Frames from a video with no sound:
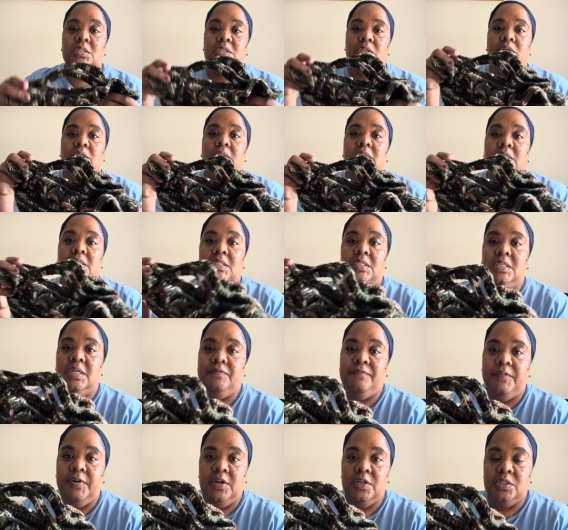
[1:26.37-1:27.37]
So this is the
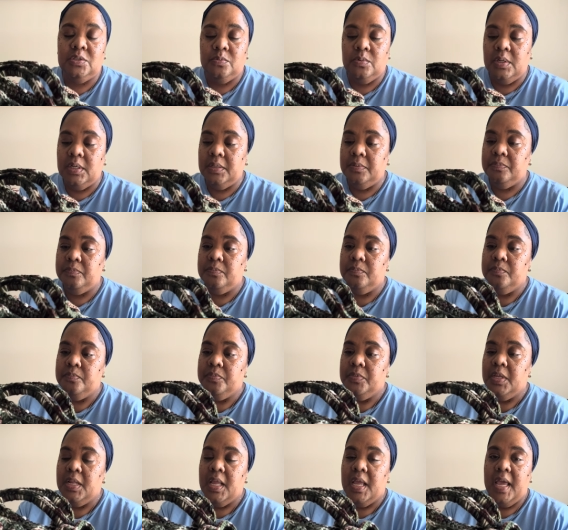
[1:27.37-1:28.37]
first one,
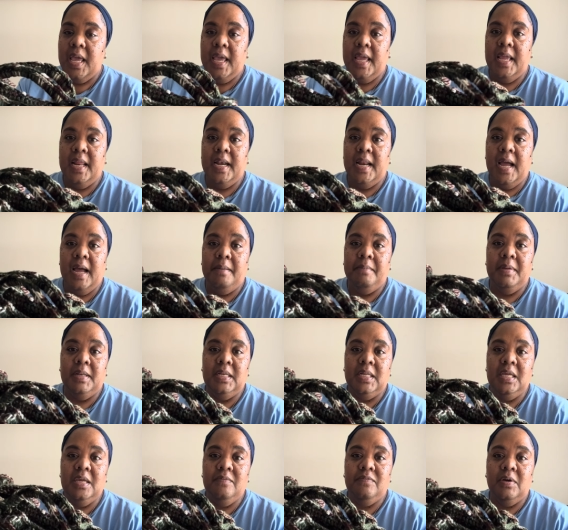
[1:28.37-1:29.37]
and I
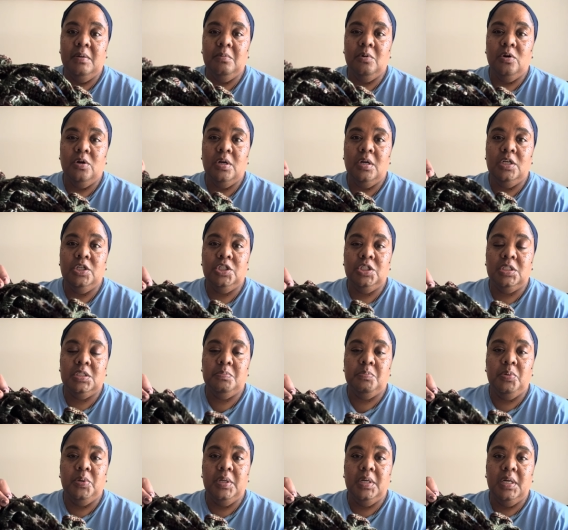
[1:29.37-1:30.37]
believe I'm going to
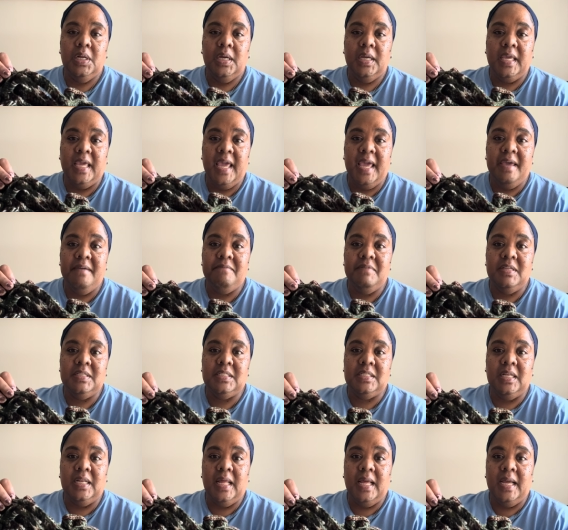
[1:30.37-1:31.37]
just put a
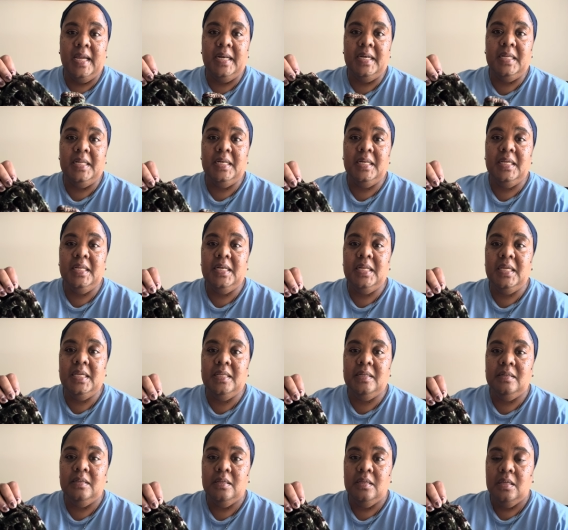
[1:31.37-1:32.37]
canvas lining in
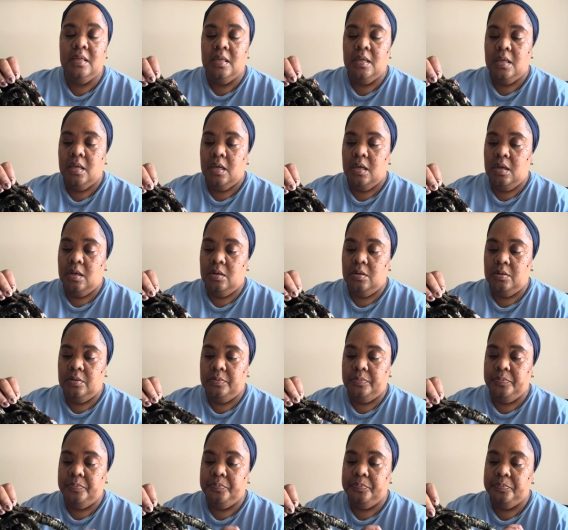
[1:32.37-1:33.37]
it,
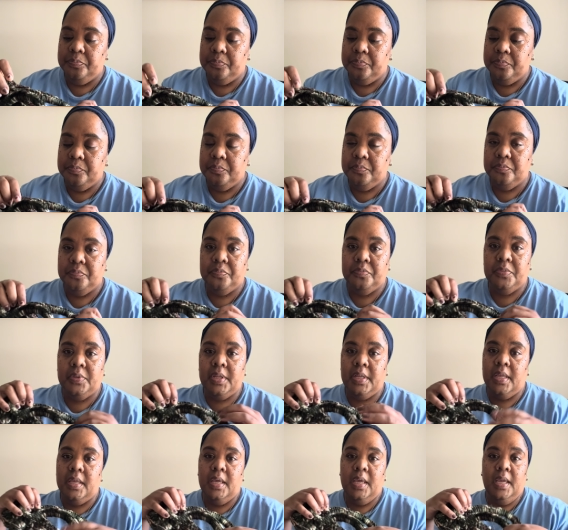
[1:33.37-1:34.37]

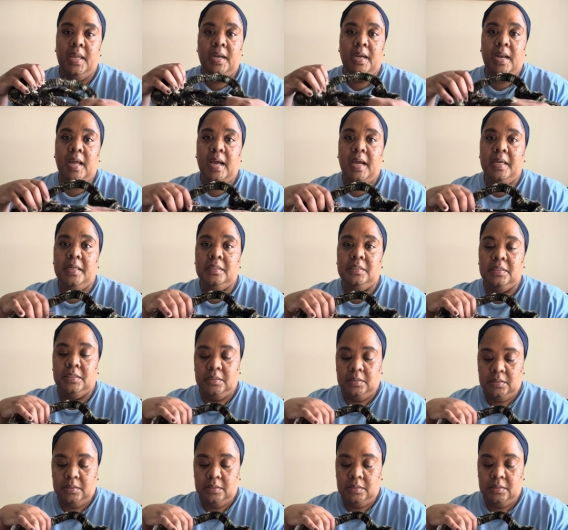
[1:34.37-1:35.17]
and not